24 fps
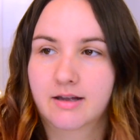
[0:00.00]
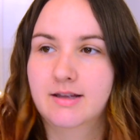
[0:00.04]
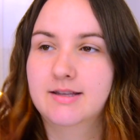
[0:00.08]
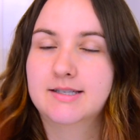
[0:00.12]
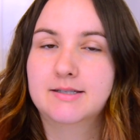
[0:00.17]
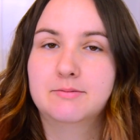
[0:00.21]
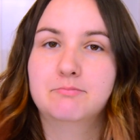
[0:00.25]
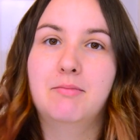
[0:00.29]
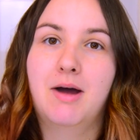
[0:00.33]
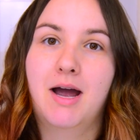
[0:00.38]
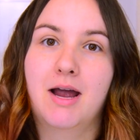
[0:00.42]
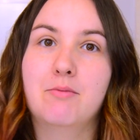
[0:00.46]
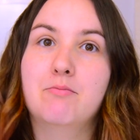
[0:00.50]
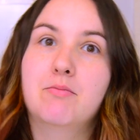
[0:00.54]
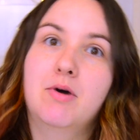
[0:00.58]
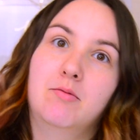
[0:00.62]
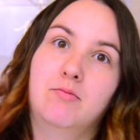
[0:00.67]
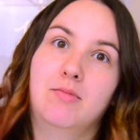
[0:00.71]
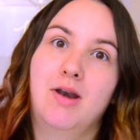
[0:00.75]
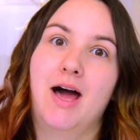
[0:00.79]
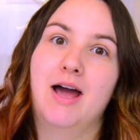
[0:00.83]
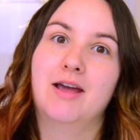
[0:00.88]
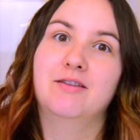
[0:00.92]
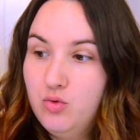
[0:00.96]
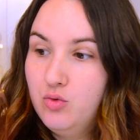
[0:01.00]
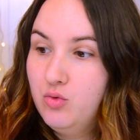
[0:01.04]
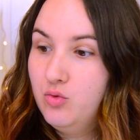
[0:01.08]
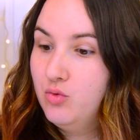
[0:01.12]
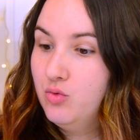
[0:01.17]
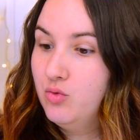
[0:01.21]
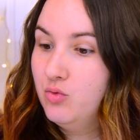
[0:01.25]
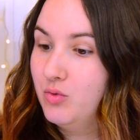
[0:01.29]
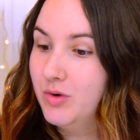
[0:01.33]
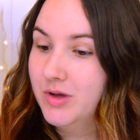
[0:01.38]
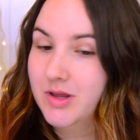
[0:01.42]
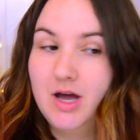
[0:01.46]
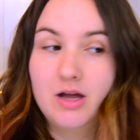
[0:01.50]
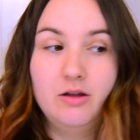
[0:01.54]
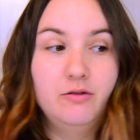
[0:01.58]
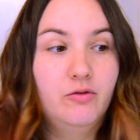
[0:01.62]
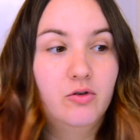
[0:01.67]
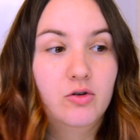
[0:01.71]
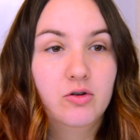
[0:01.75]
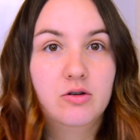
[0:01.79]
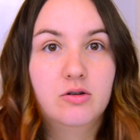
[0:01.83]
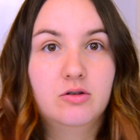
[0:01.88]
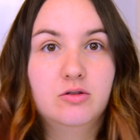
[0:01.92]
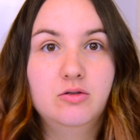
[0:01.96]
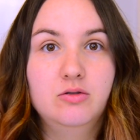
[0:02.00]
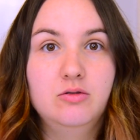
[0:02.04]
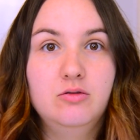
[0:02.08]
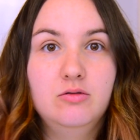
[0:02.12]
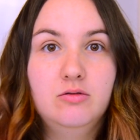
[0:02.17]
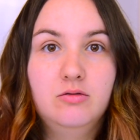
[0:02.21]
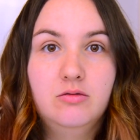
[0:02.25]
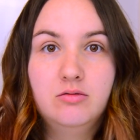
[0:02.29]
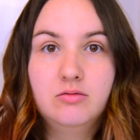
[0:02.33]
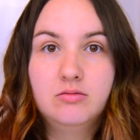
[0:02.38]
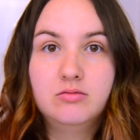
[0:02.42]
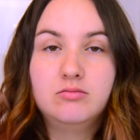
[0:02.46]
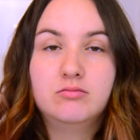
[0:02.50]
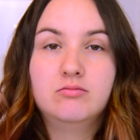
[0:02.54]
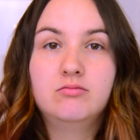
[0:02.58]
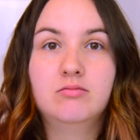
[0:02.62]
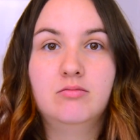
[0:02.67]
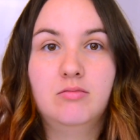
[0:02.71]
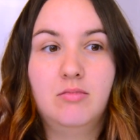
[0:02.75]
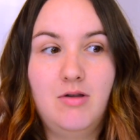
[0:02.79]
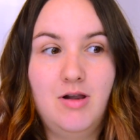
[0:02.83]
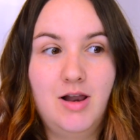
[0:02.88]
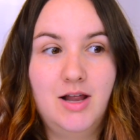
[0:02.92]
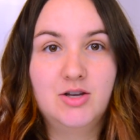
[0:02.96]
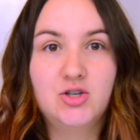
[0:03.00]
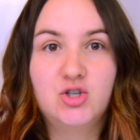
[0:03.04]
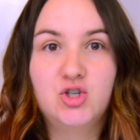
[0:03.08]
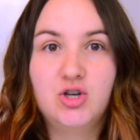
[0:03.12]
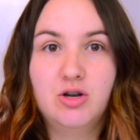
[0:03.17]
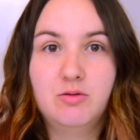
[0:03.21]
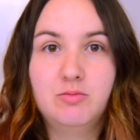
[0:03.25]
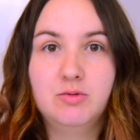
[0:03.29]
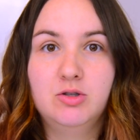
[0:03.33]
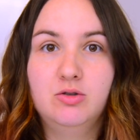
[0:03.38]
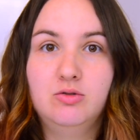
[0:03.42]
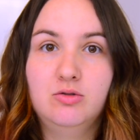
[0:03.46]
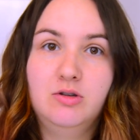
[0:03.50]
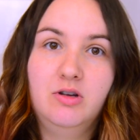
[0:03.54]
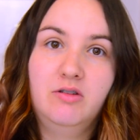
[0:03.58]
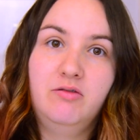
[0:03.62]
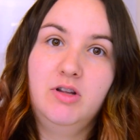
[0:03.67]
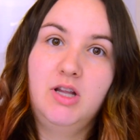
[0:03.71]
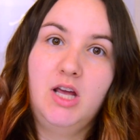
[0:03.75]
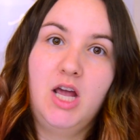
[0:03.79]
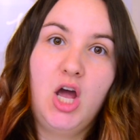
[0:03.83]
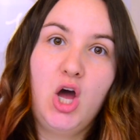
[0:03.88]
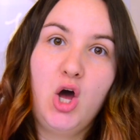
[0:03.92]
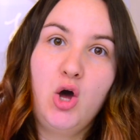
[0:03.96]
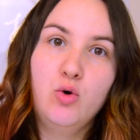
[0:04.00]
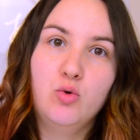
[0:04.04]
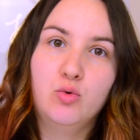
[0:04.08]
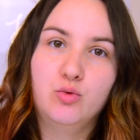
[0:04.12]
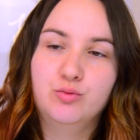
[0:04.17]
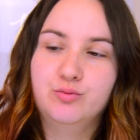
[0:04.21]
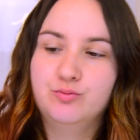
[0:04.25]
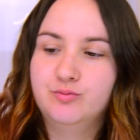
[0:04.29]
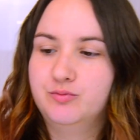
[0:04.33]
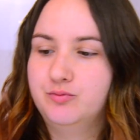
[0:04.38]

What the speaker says: it's my mom life. Without further ado, let's jump into the video.